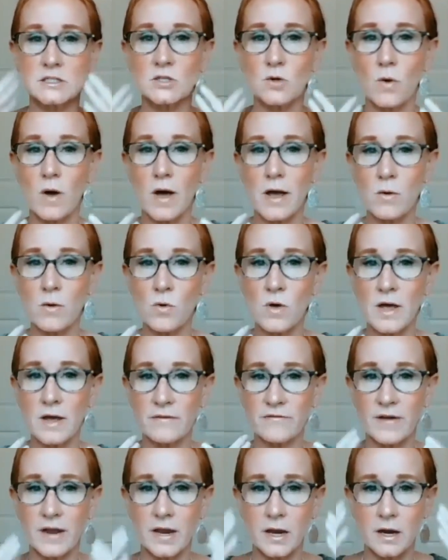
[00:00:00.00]
And so I will
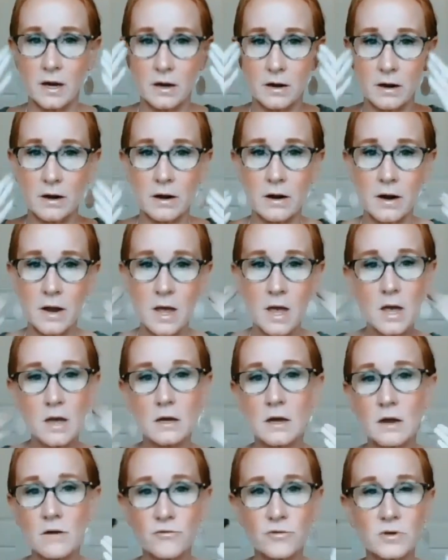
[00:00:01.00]
have hair
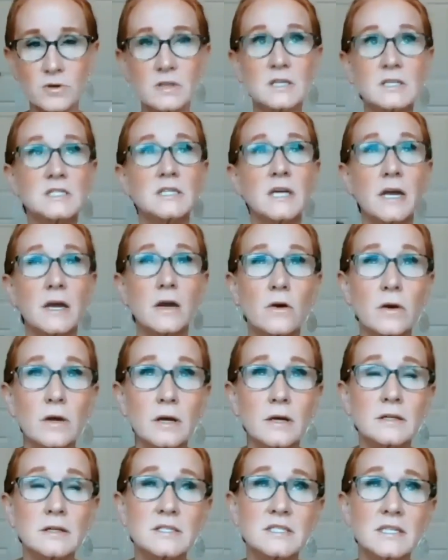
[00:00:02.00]
covering this
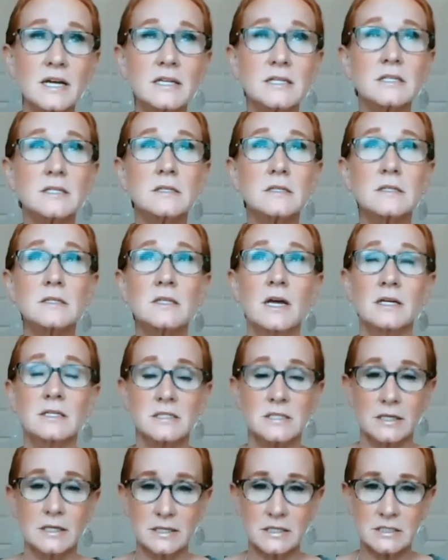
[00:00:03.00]
area. It's not
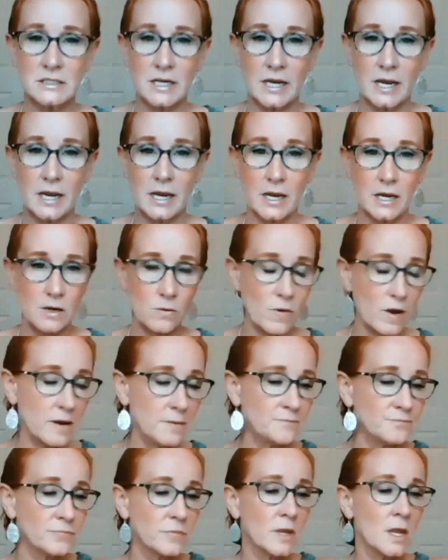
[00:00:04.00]
that sunny today
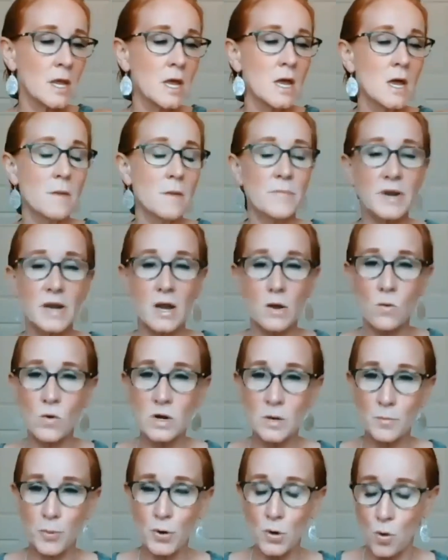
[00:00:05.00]
anyway. But I
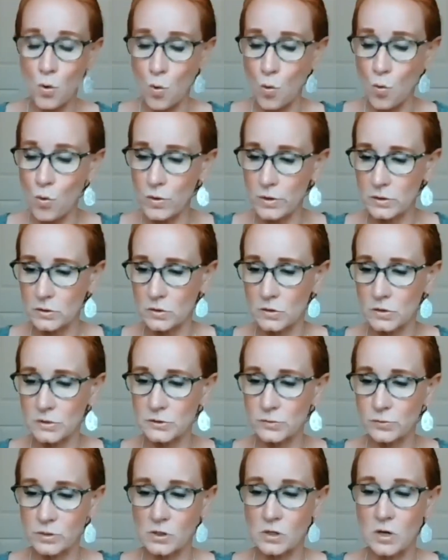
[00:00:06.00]
want to put
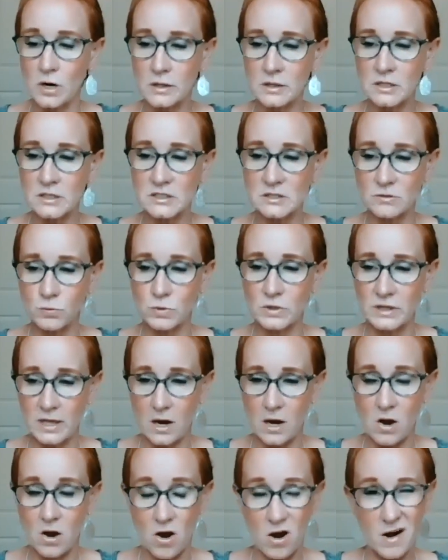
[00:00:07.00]
oils, regardless of what
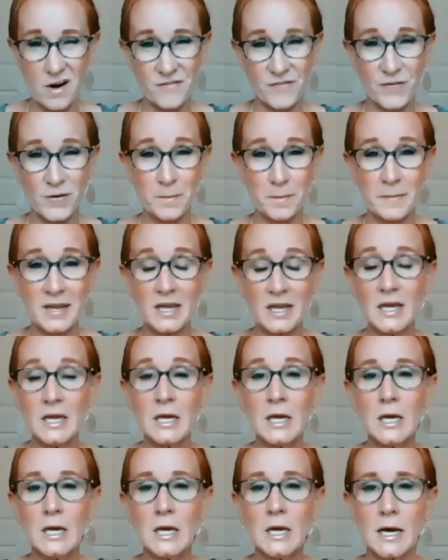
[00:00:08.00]
they are for me,
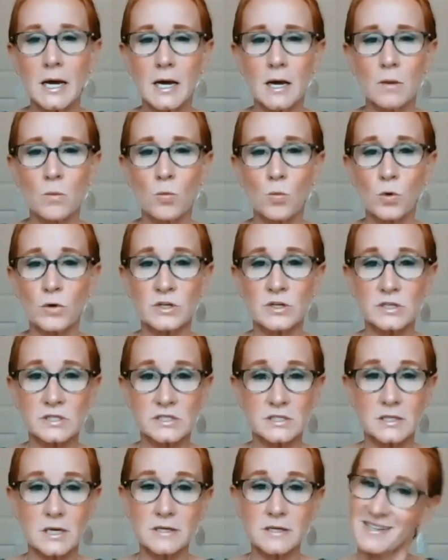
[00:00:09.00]
um, where the
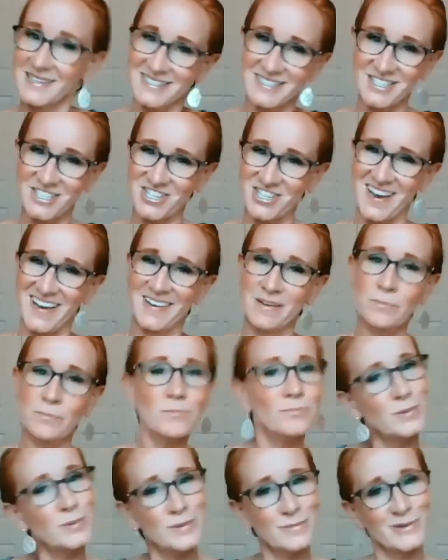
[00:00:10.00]
sun doesn't shine,
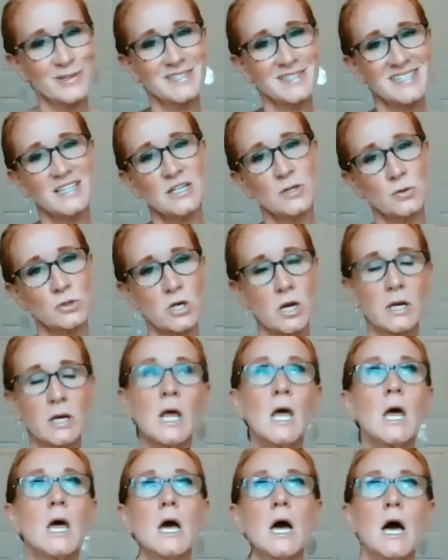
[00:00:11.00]
put them where the sun don't
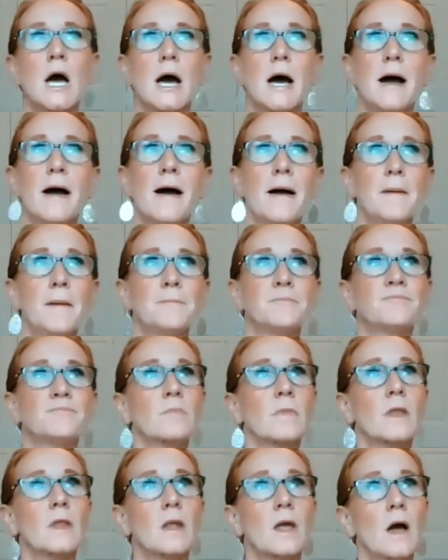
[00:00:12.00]
shine. Um,
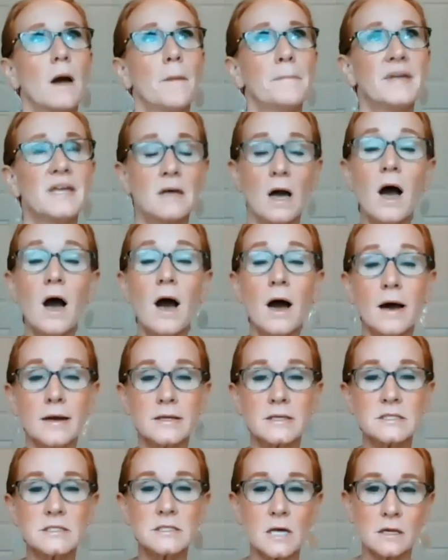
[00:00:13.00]

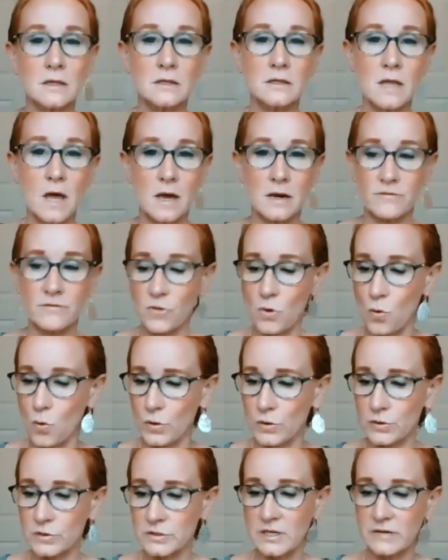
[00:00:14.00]
because a lot of the
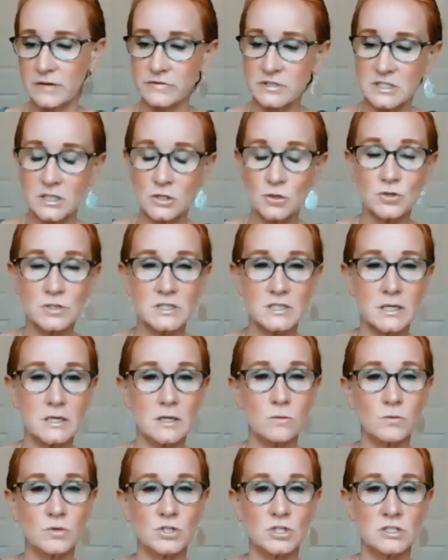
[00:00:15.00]
oils have citrus
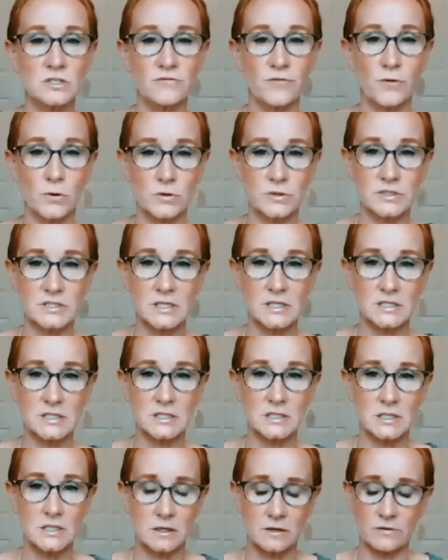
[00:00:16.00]
in it, which is
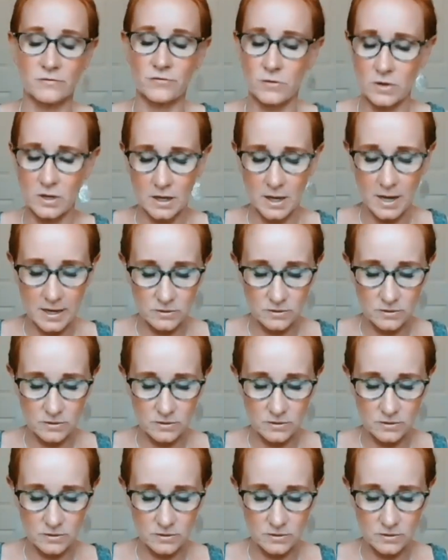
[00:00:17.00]
photosensitive. Okay.